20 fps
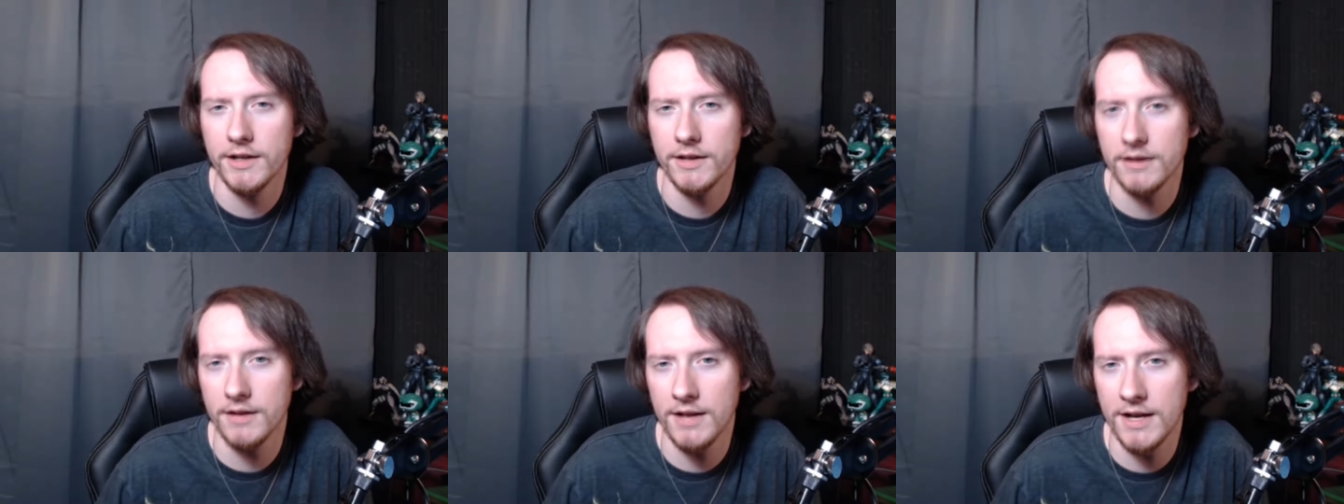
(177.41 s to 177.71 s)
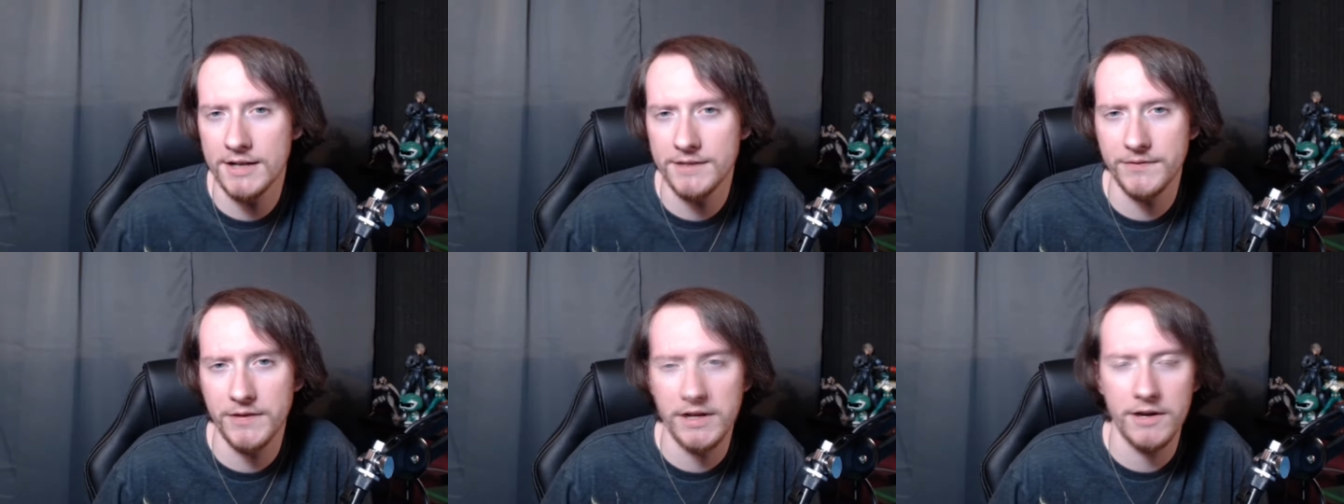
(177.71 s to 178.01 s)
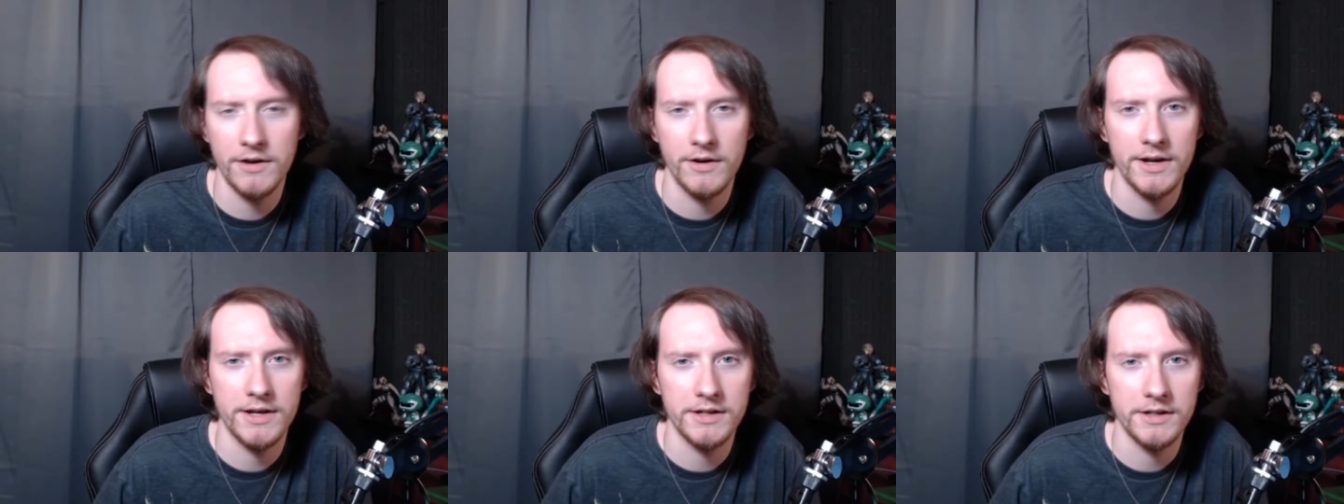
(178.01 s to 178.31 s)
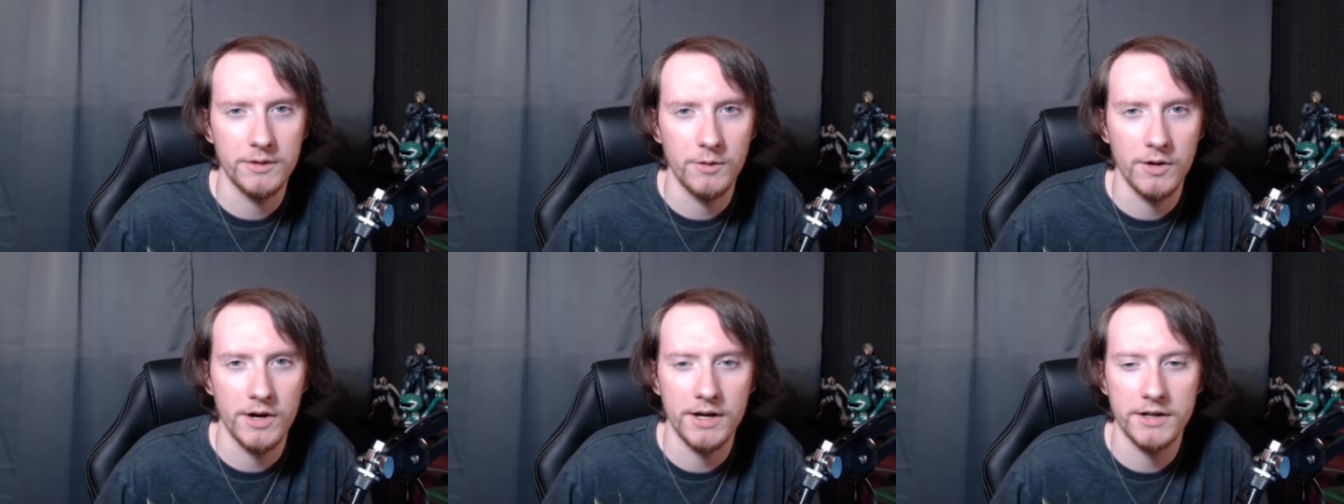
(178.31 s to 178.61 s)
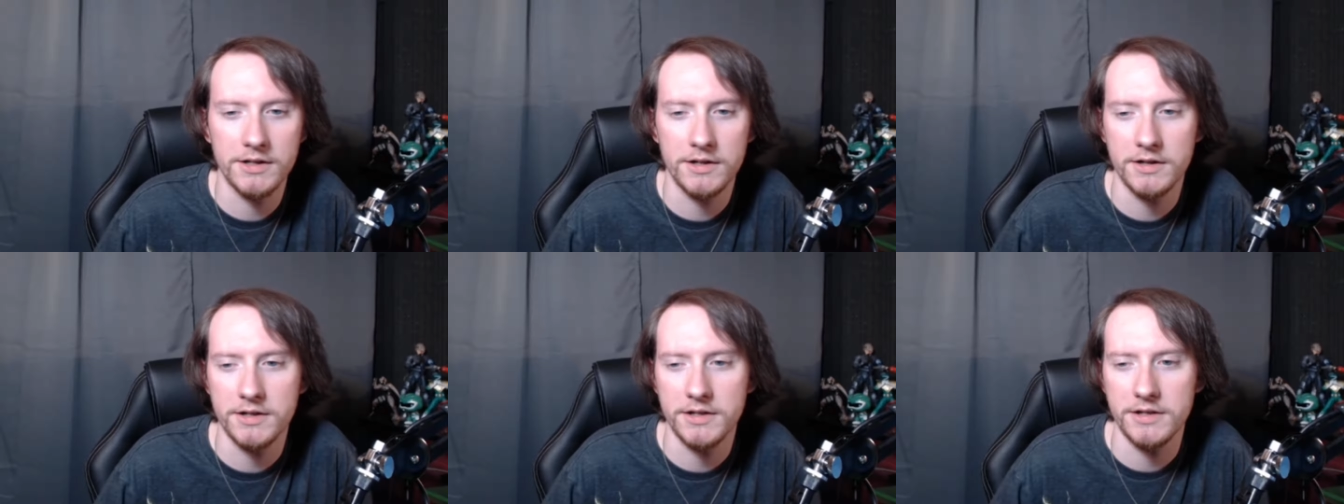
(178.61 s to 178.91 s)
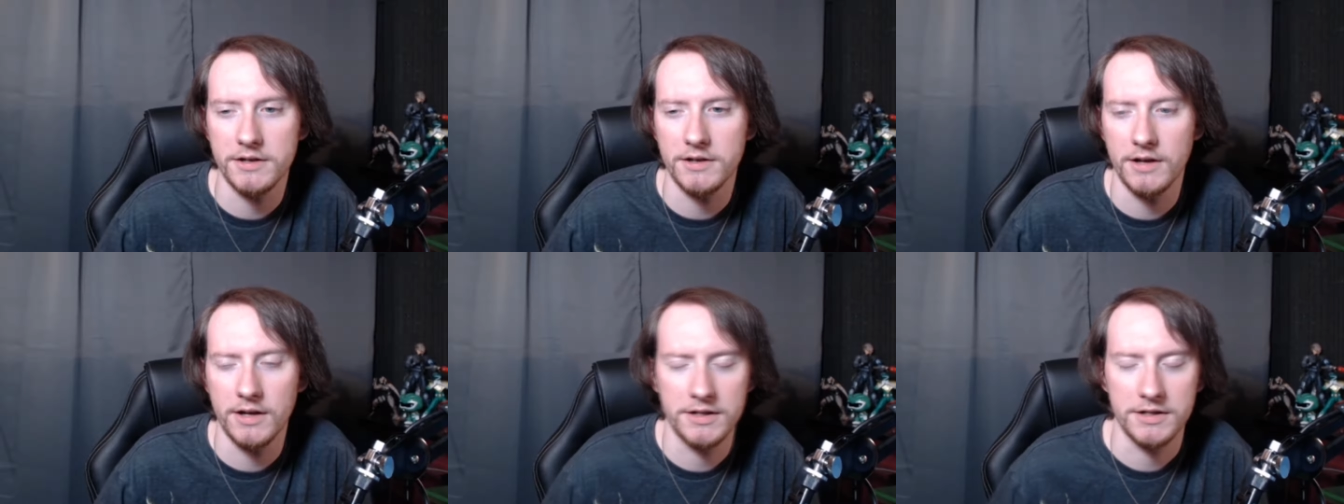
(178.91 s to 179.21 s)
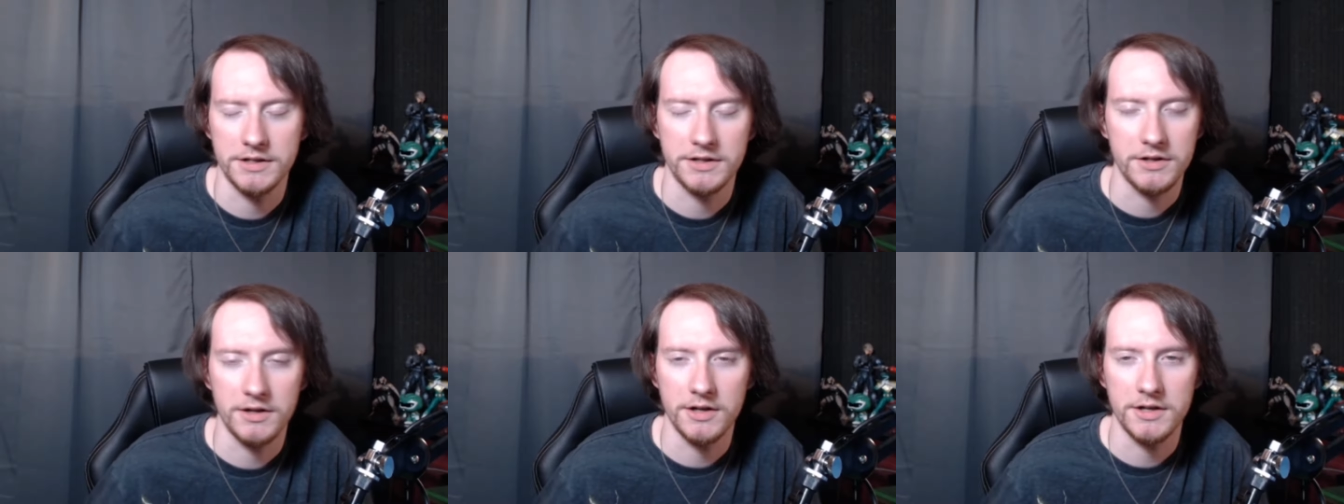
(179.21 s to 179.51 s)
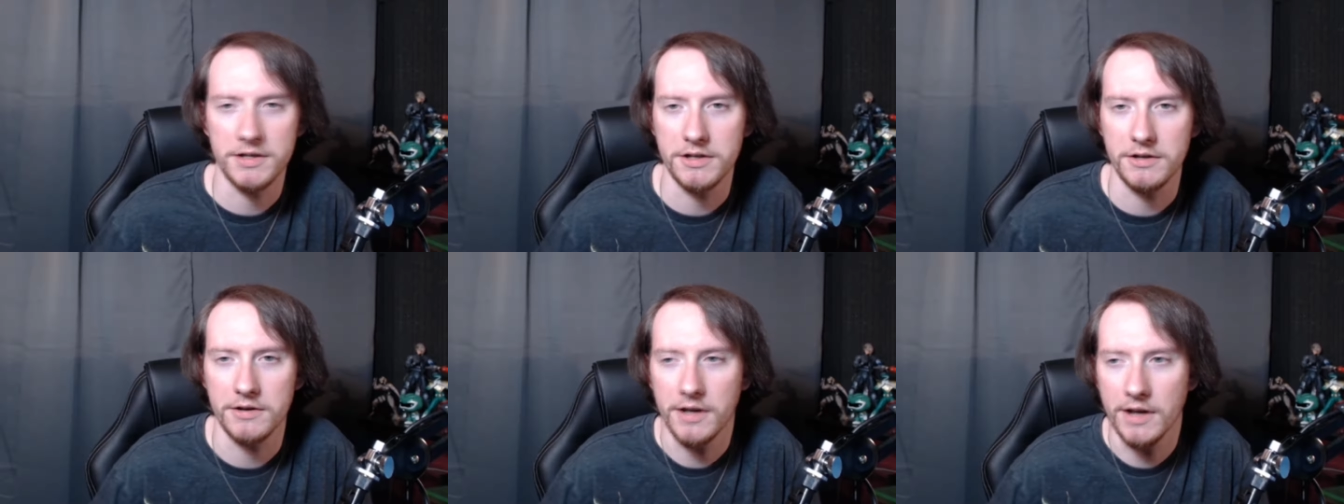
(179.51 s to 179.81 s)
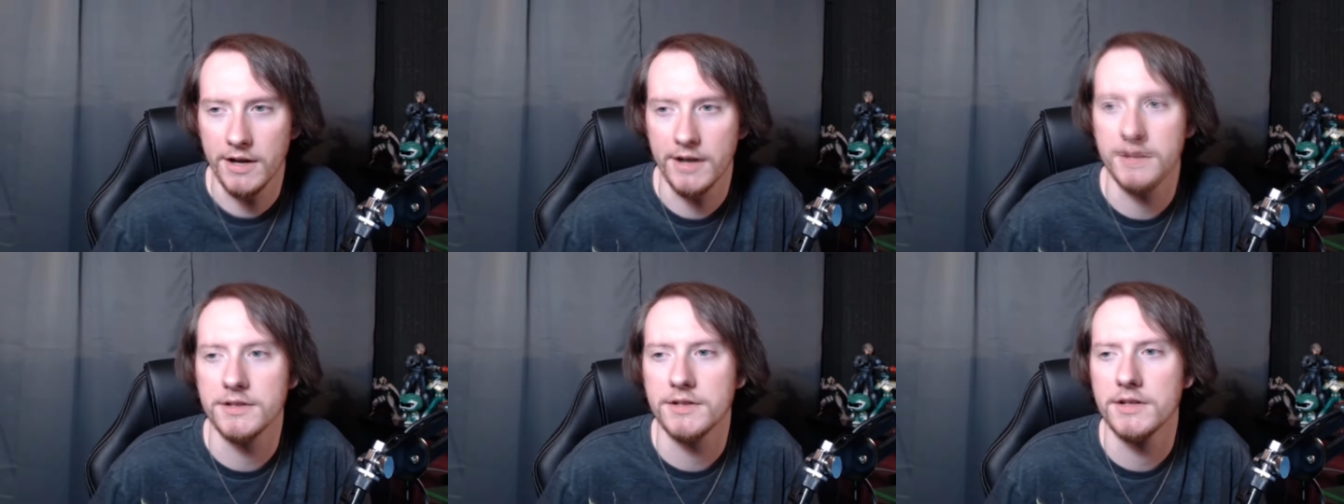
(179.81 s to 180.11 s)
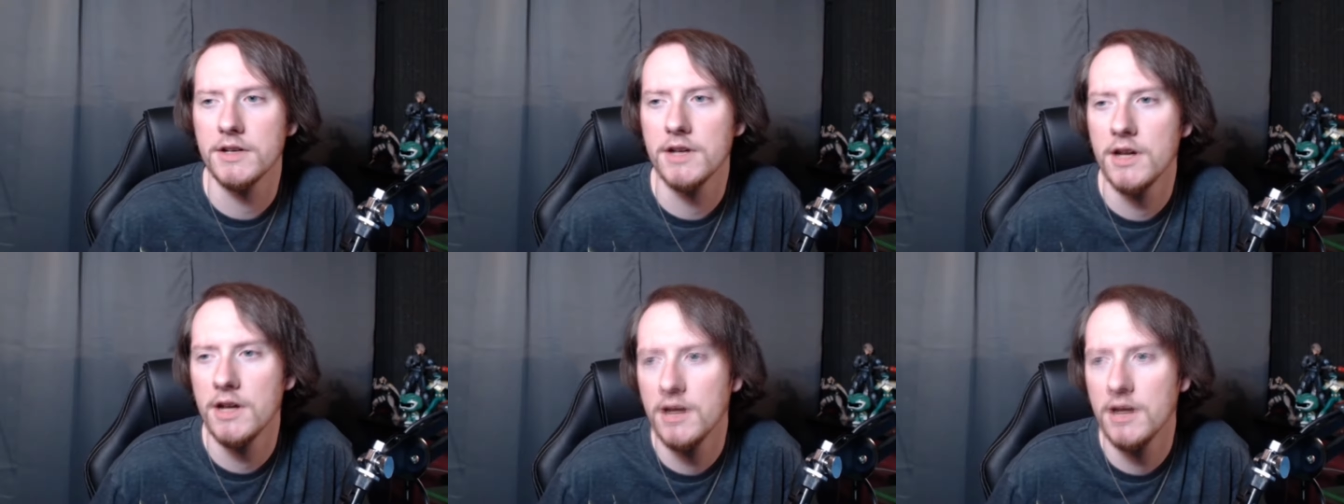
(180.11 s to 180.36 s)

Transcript: in the last video I did where I talked to, I just talked to you guys.